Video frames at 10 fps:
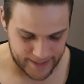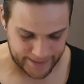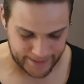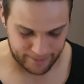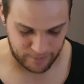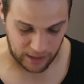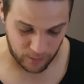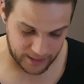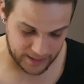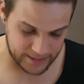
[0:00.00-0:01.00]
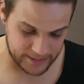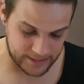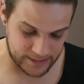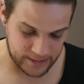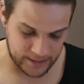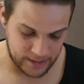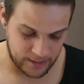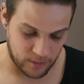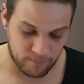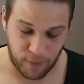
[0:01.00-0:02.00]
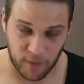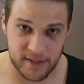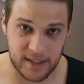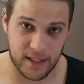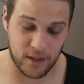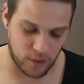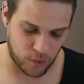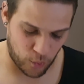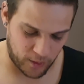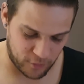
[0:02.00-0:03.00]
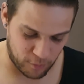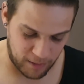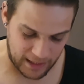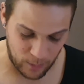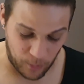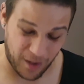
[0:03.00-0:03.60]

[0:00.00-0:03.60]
Our innings obviously didn't go according to plan.